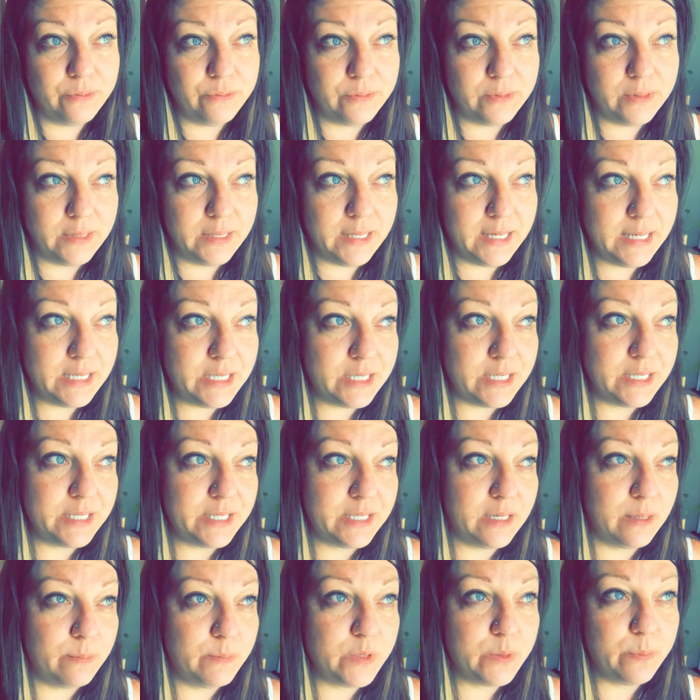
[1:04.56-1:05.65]

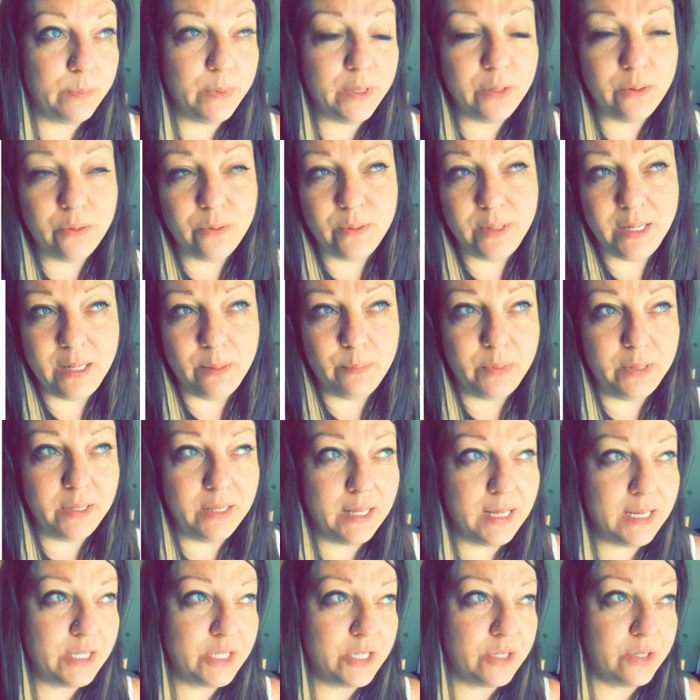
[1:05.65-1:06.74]
relationships, beauty,
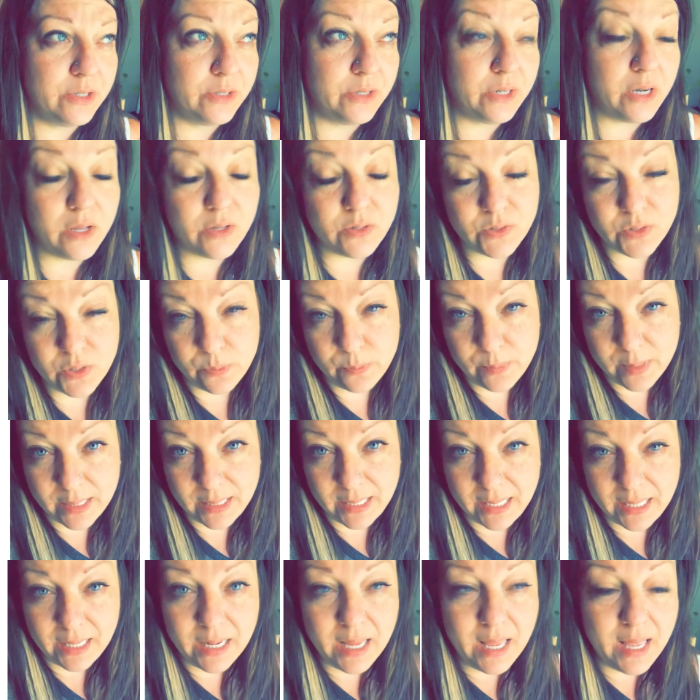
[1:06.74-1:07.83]
pleasure, also
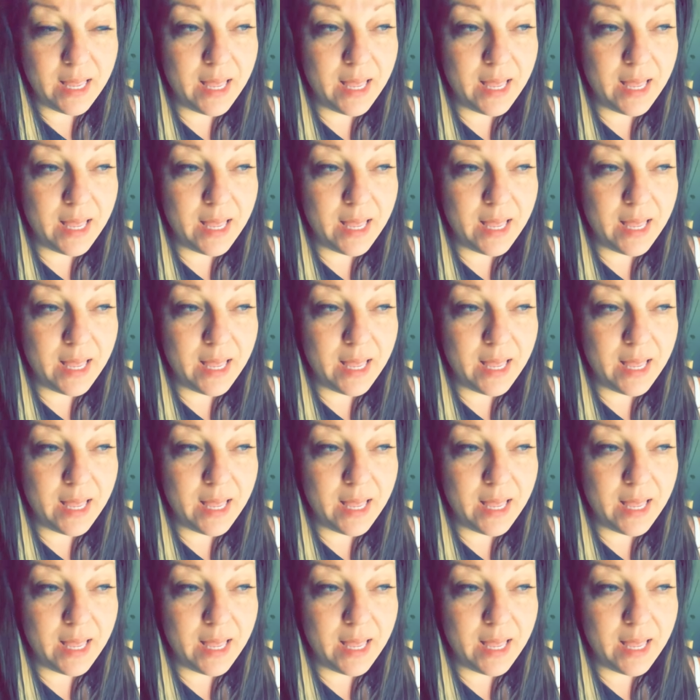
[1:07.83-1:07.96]
money,